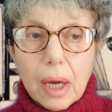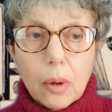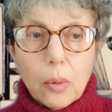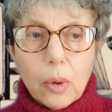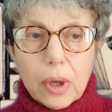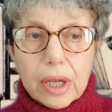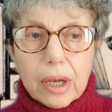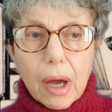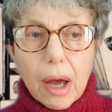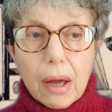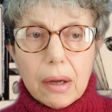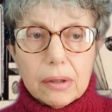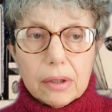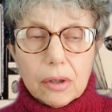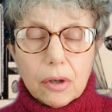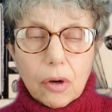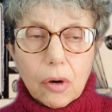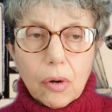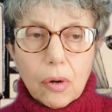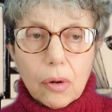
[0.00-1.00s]
We
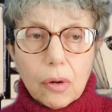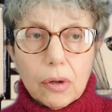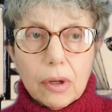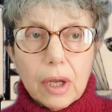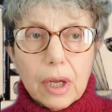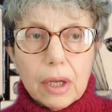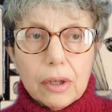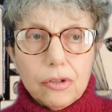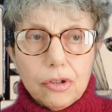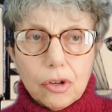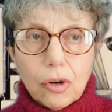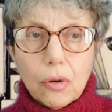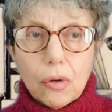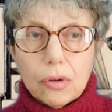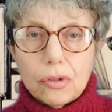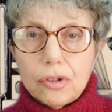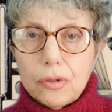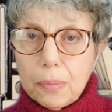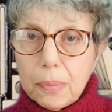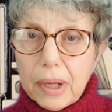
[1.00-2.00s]
can't call
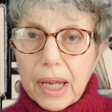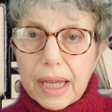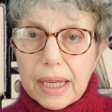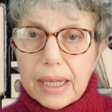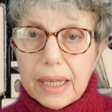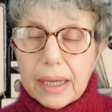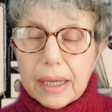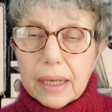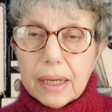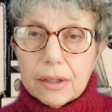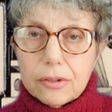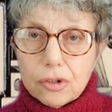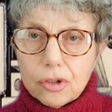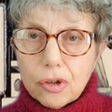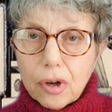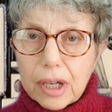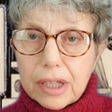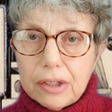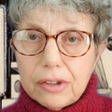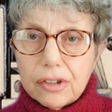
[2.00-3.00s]
George Blake a
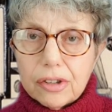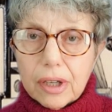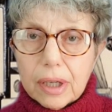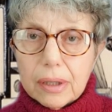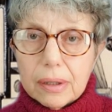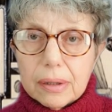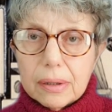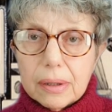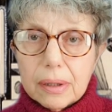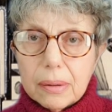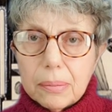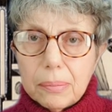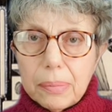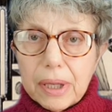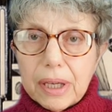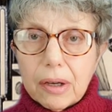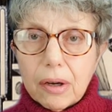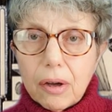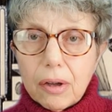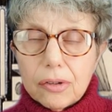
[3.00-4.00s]
traitor
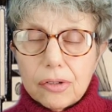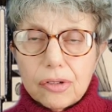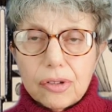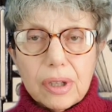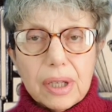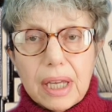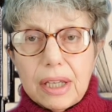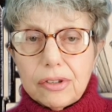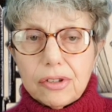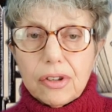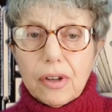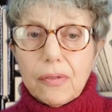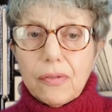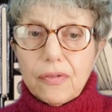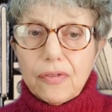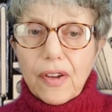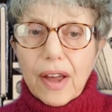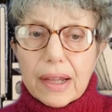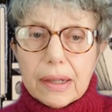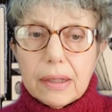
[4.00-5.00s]
because it's a
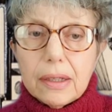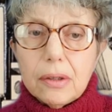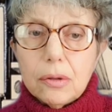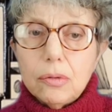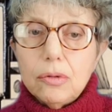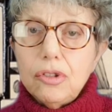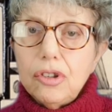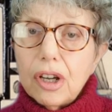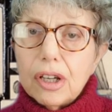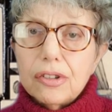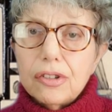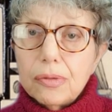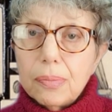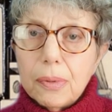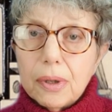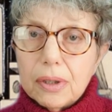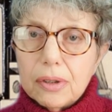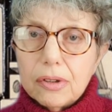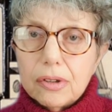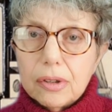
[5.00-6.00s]
value
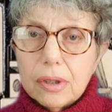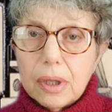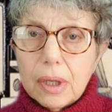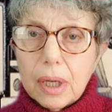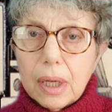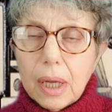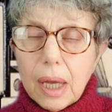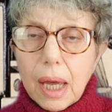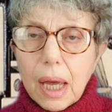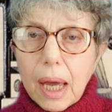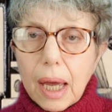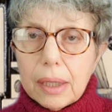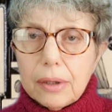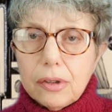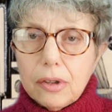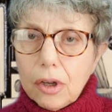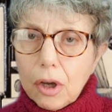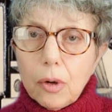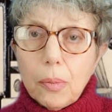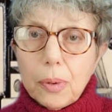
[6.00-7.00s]
judgment,
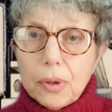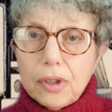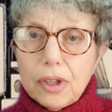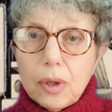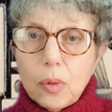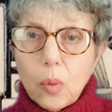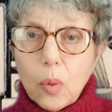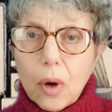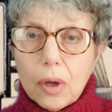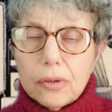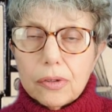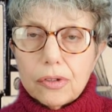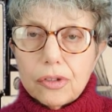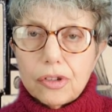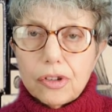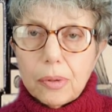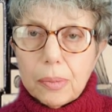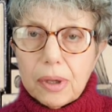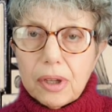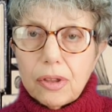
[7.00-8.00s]
and nobody
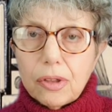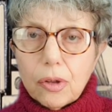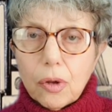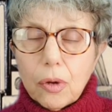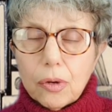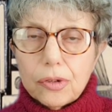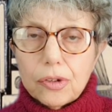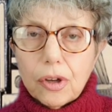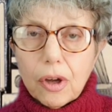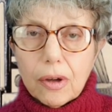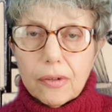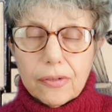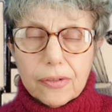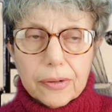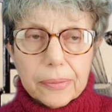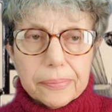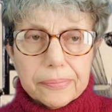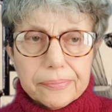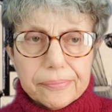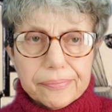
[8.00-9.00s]
wants to be thought of